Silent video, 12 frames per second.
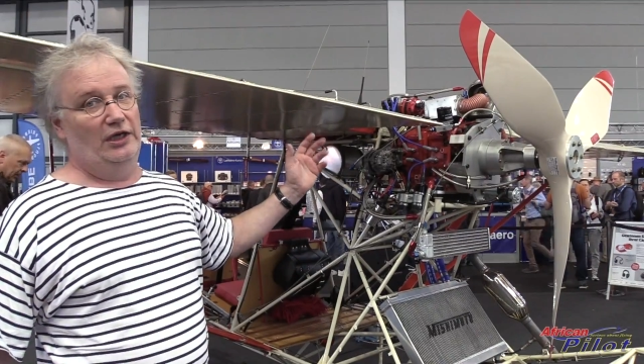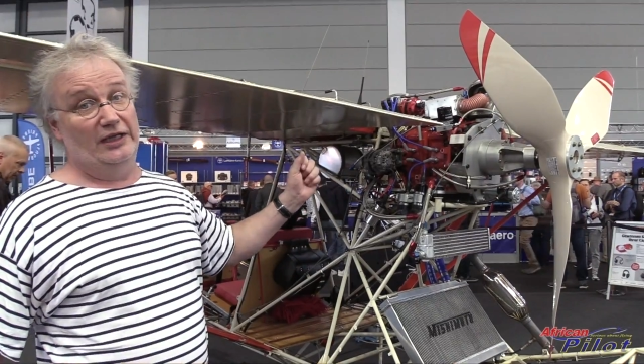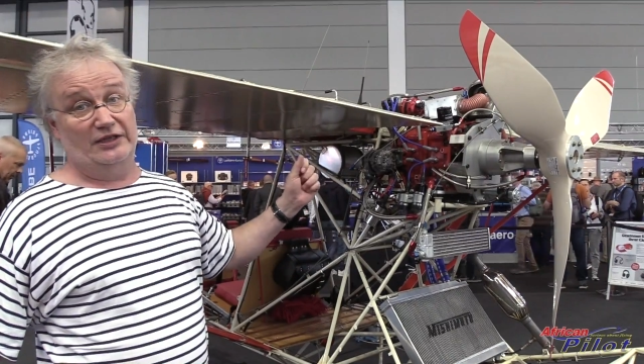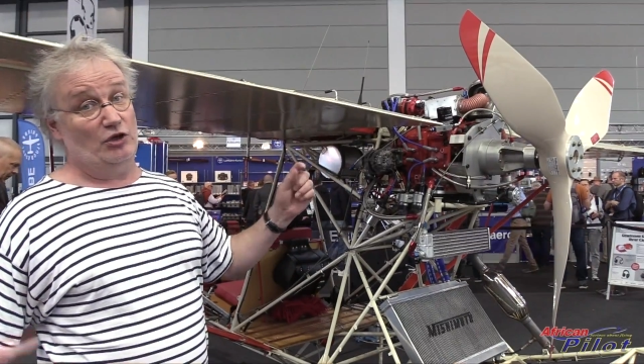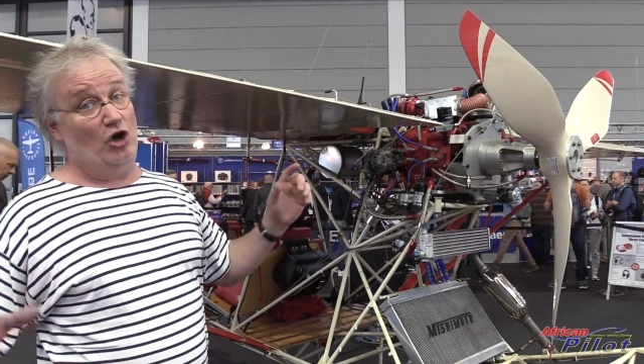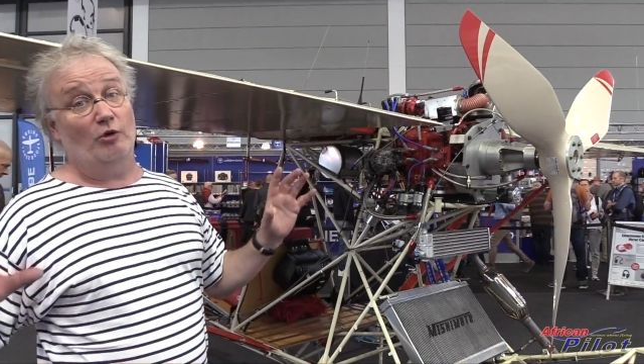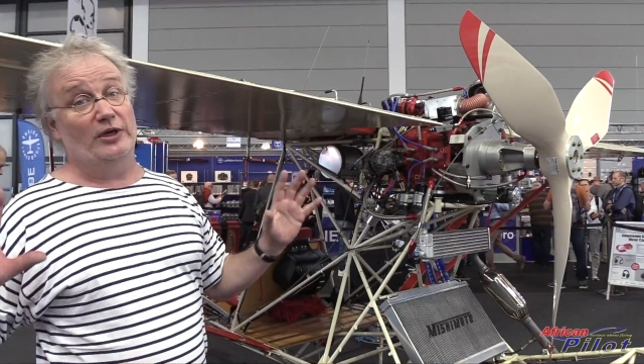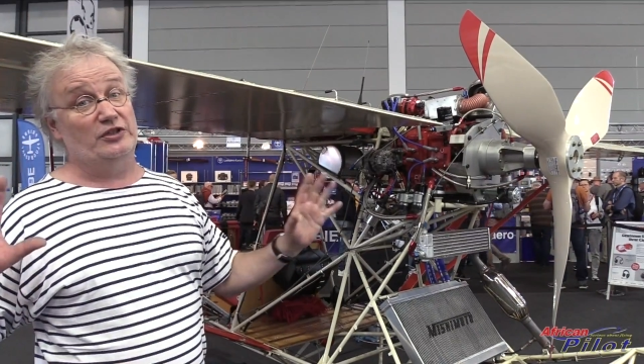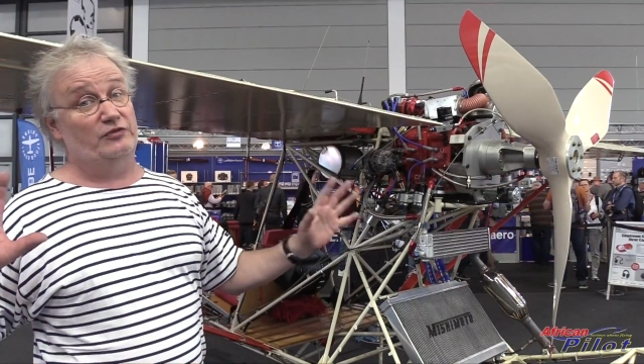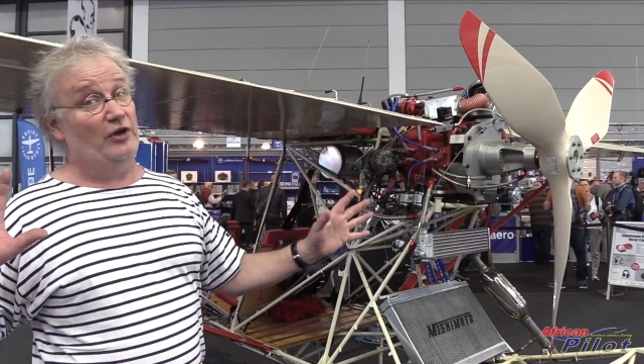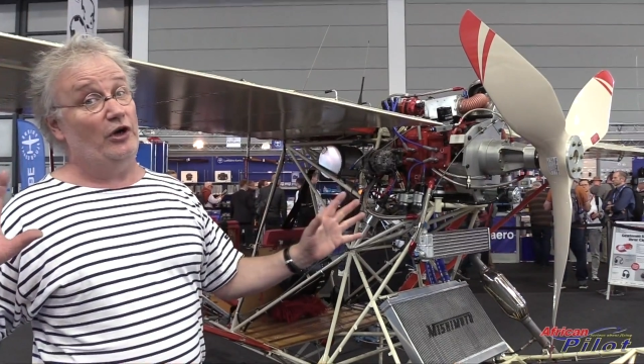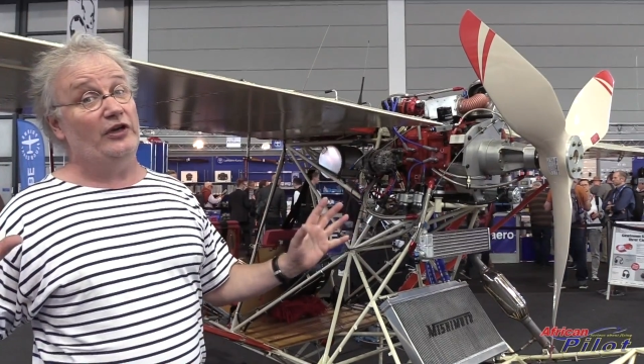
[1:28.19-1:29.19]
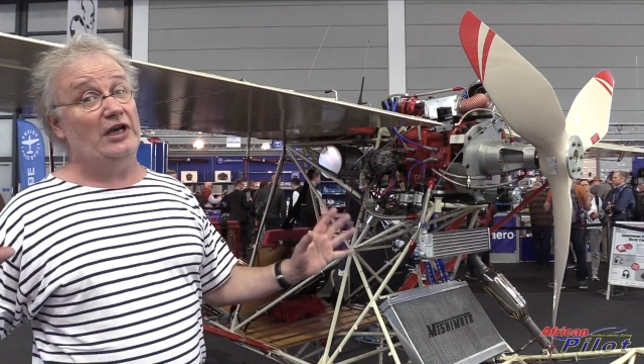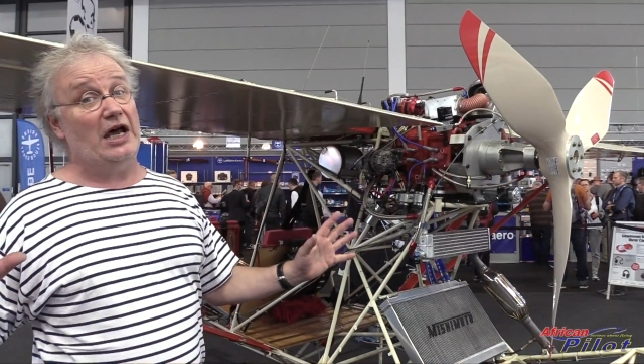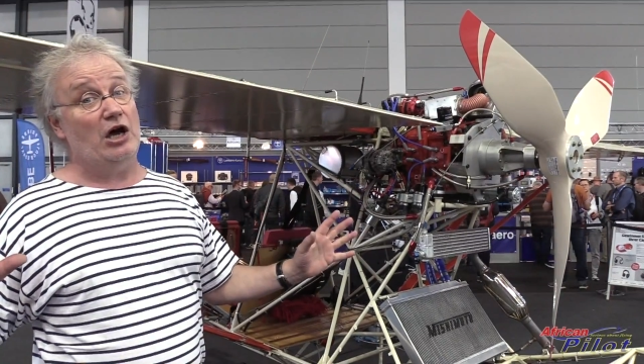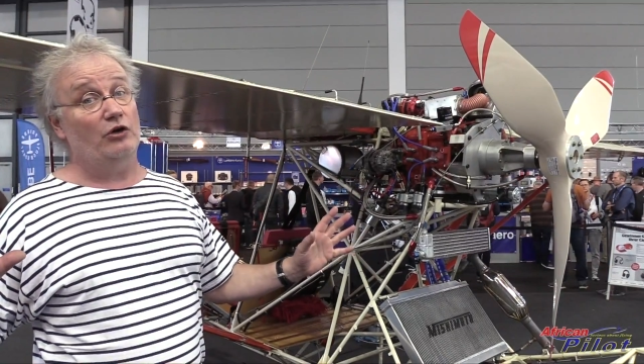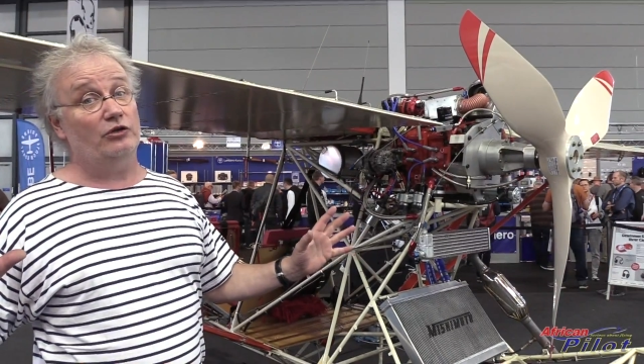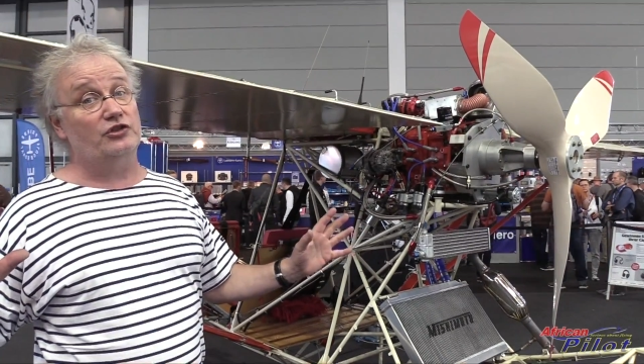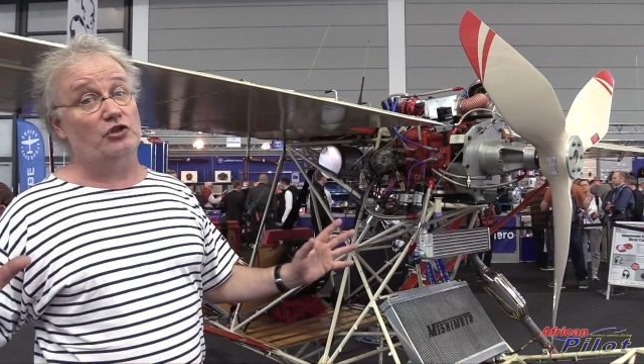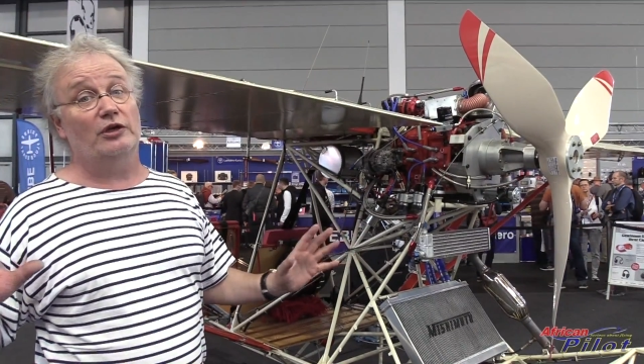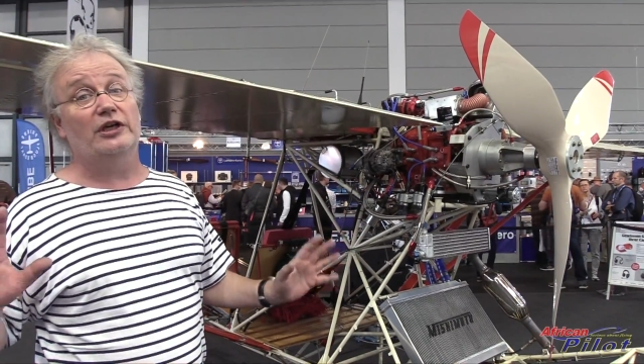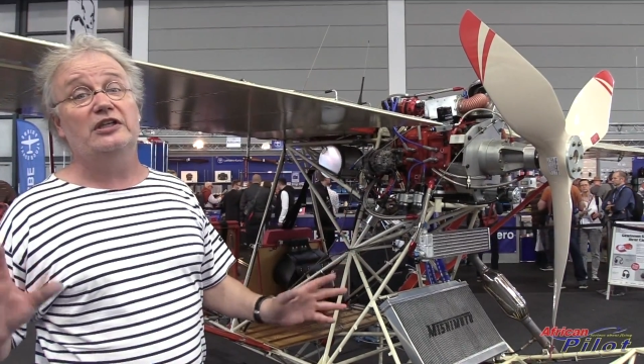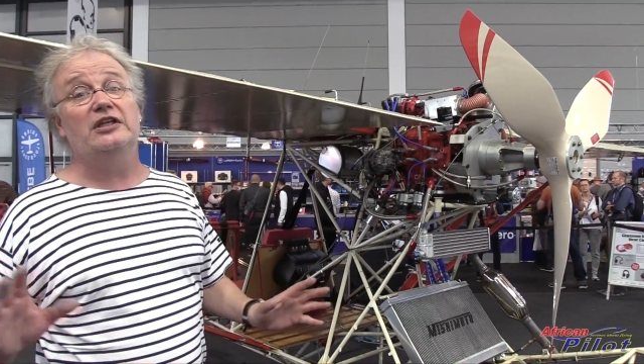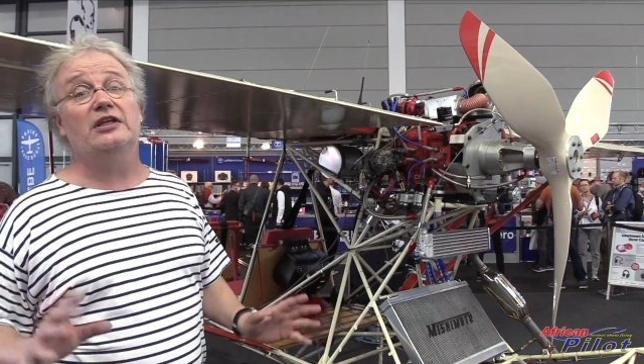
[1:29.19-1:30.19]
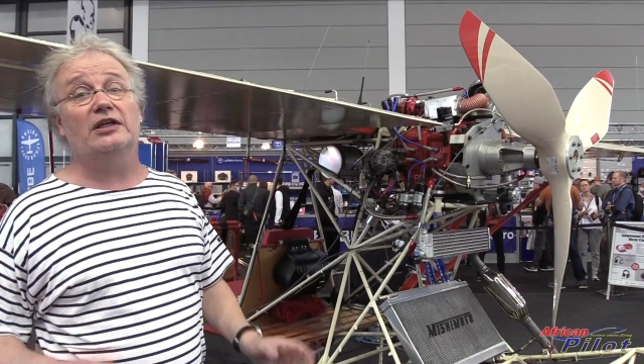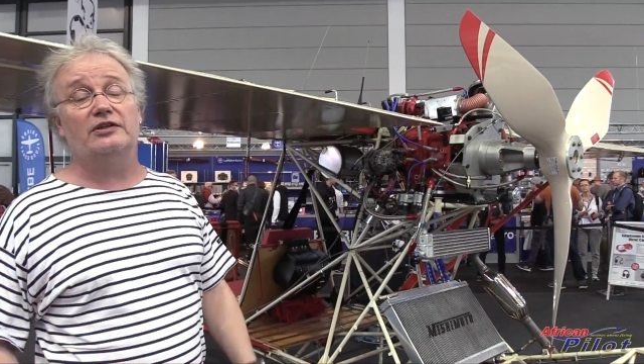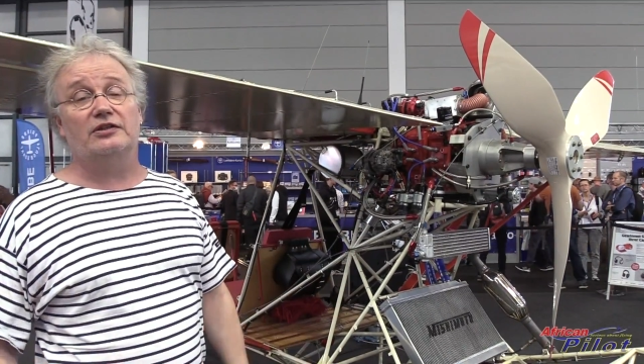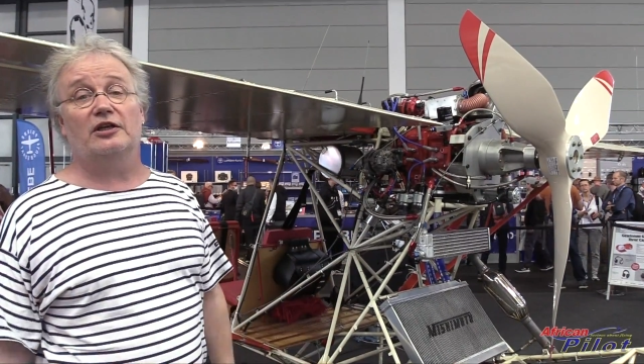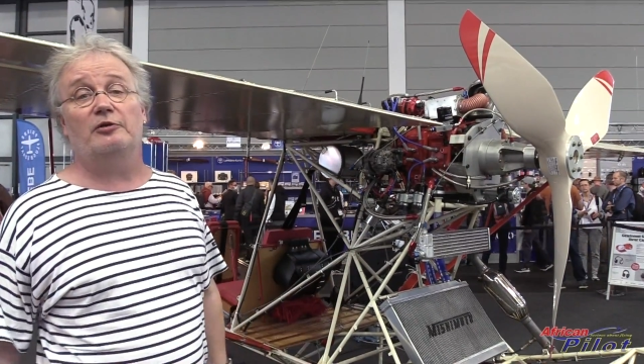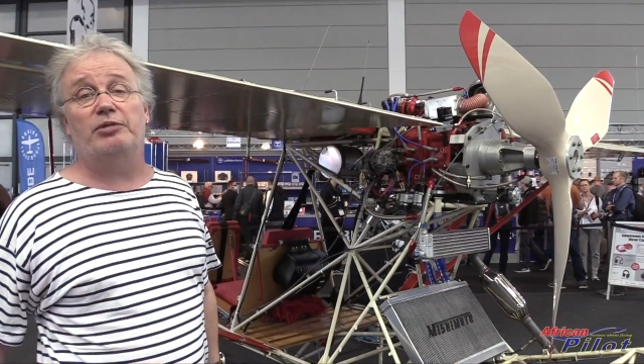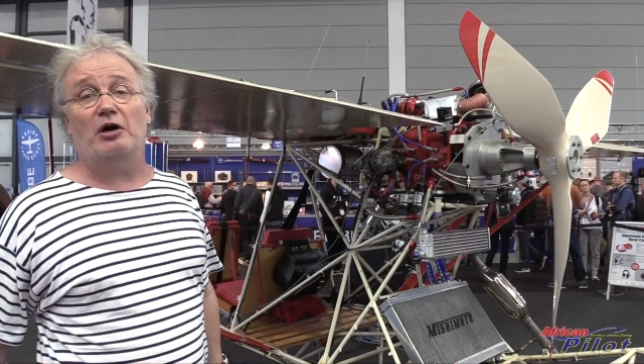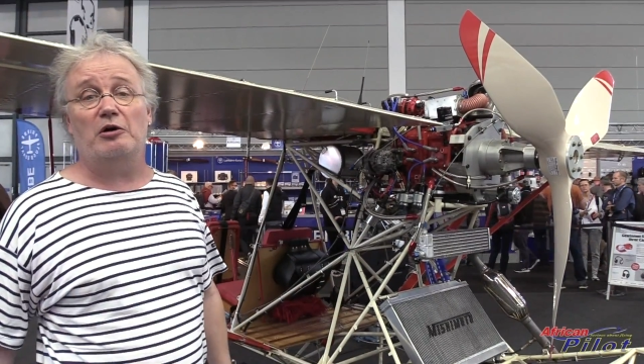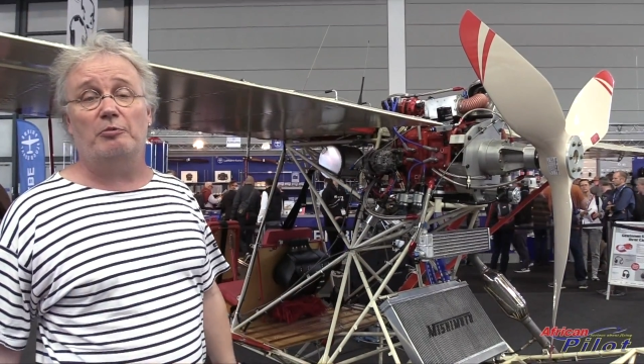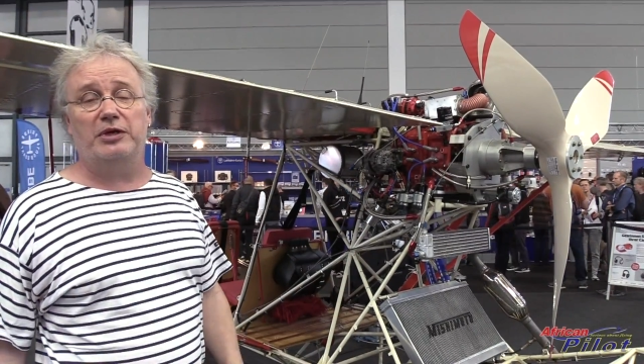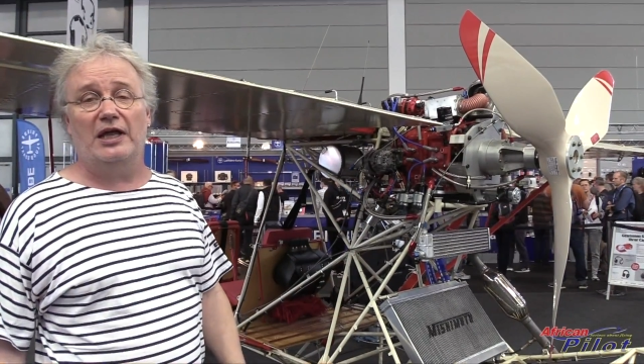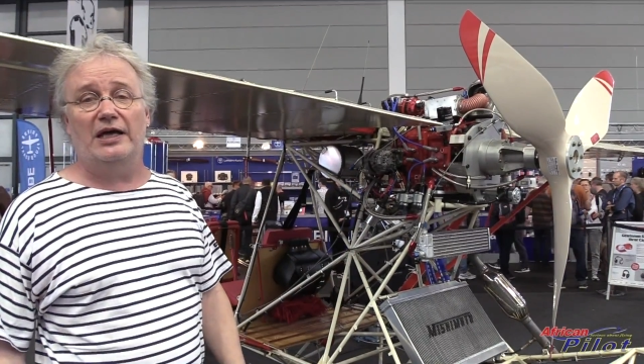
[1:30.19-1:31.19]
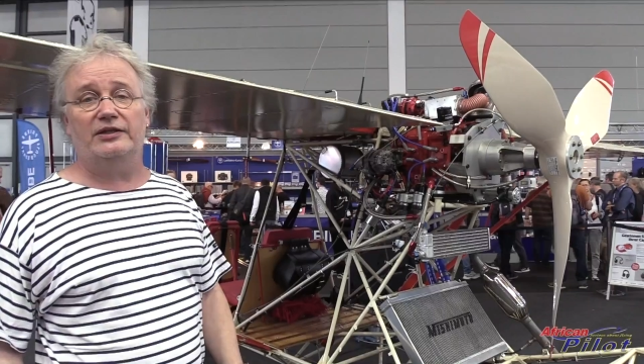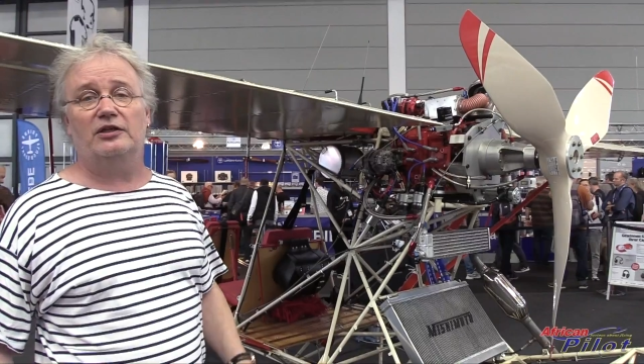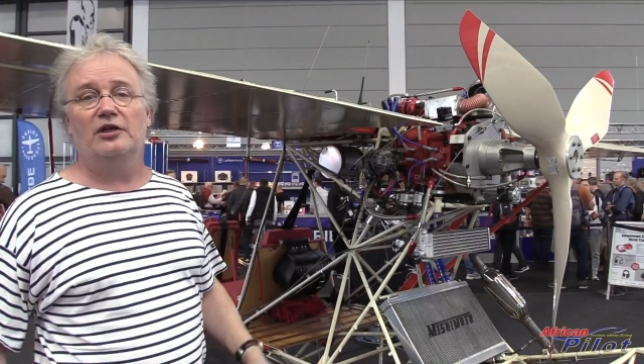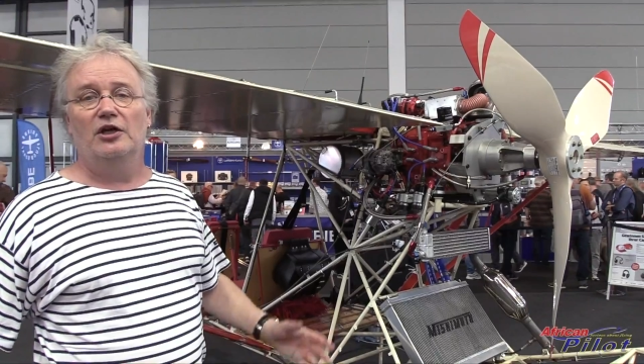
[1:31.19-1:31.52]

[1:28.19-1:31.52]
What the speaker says: it's always very loud, so I needed a power plant